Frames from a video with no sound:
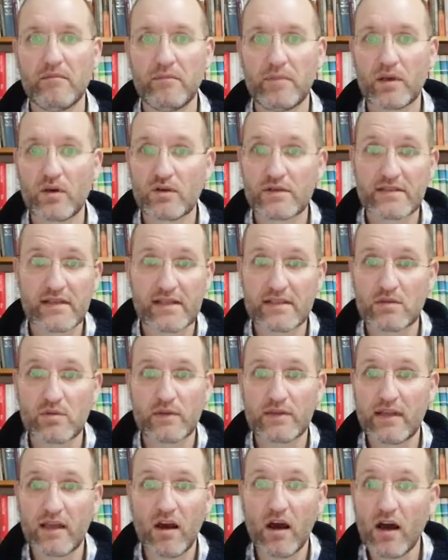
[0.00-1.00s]
Because that's
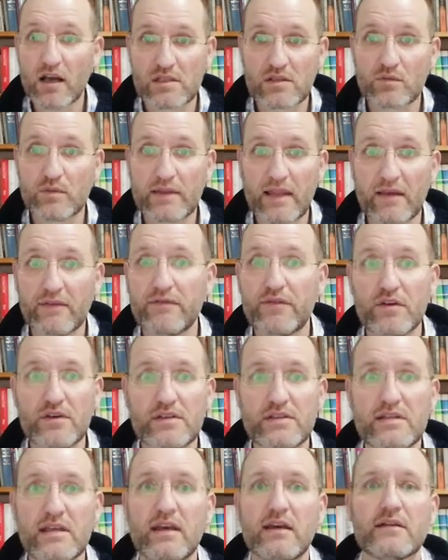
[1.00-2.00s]
what they ask when they
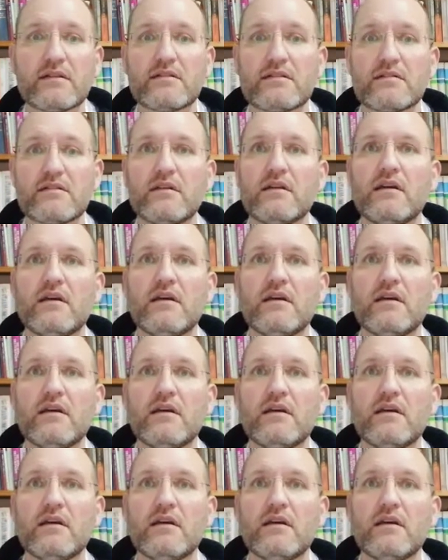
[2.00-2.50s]
first see it.